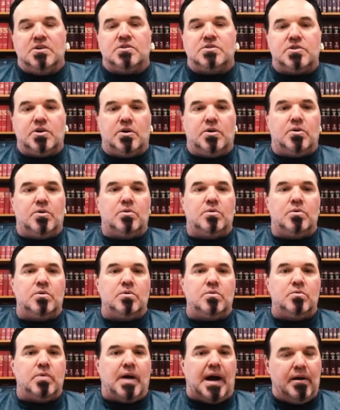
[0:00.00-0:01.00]
So
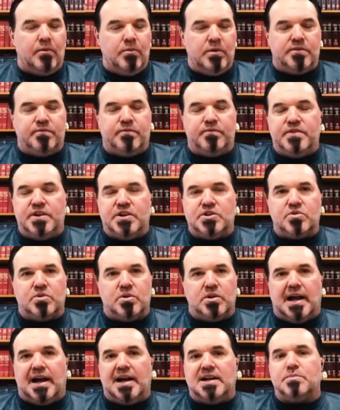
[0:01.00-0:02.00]
I would
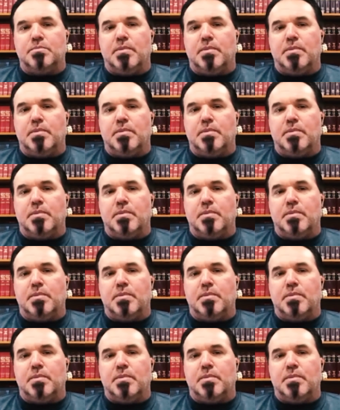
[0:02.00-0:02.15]
visualize